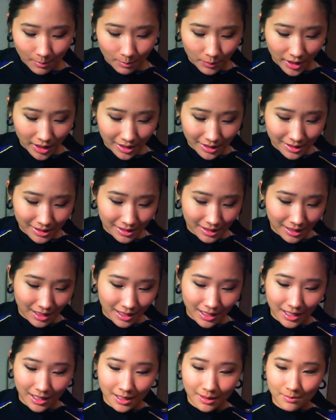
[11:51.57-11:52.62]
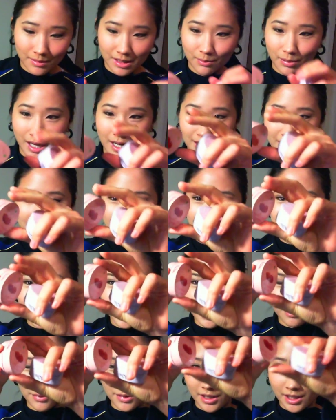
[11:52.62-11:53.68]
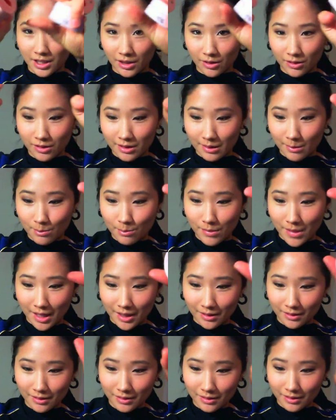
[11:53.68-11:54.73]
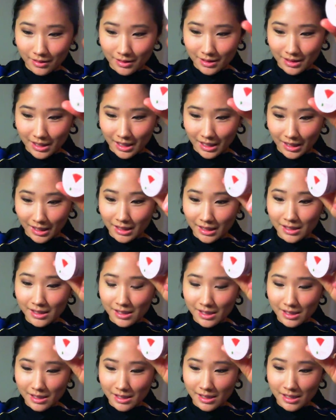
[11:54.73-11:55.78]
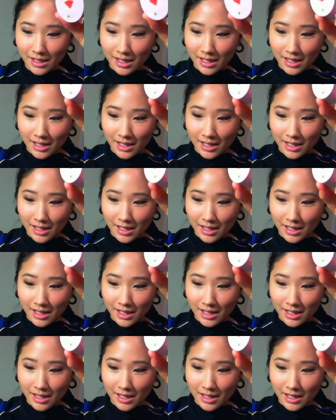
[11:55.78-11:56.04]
But the packaging is super cute. They're metal tins.